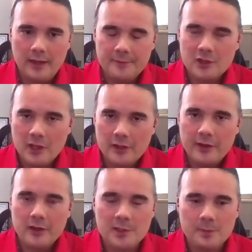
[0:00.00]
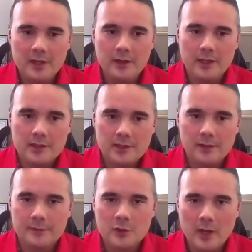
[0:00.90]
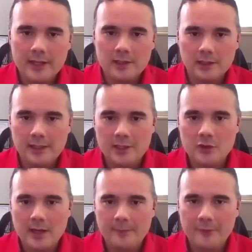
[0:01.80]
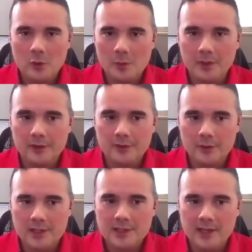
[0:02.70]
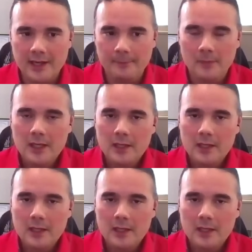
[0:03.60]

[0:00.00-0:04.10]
I've shared your experience of trying to lead a tribe forward through this time,